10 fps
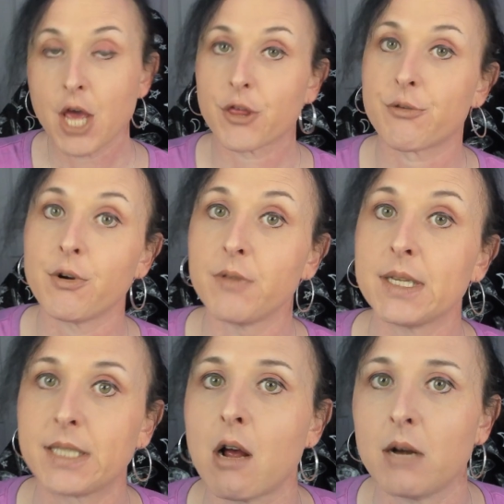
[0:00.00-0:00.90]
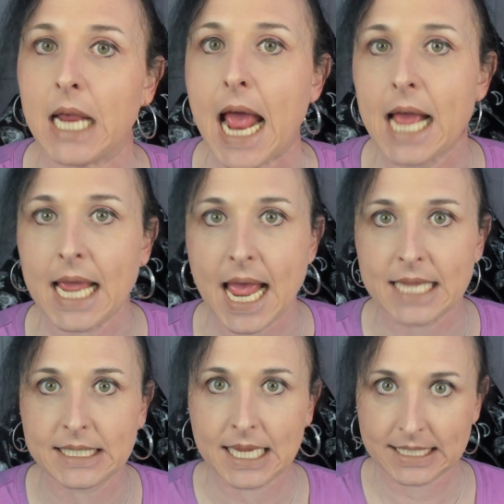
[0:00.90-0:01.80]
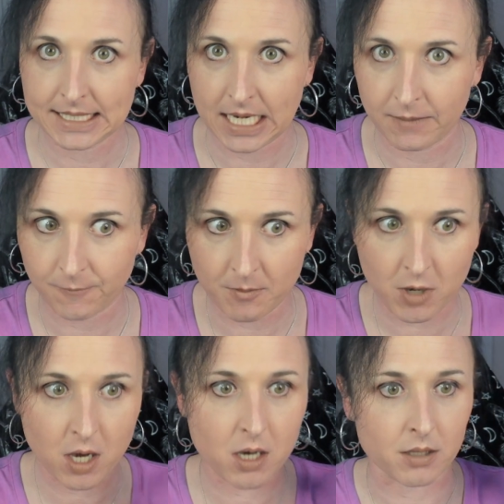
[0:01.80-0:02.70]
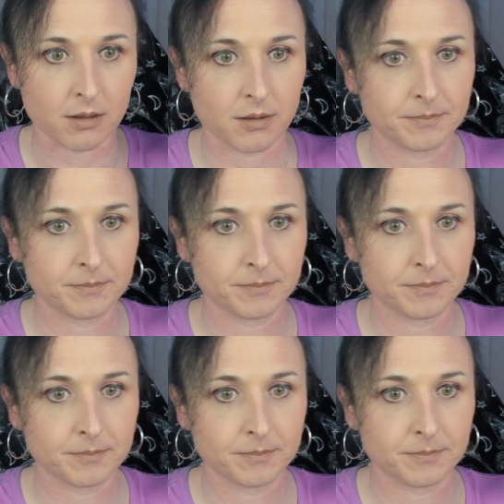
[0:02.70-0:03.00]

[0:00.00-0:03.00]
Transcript: through the zodiac as seen from Earth.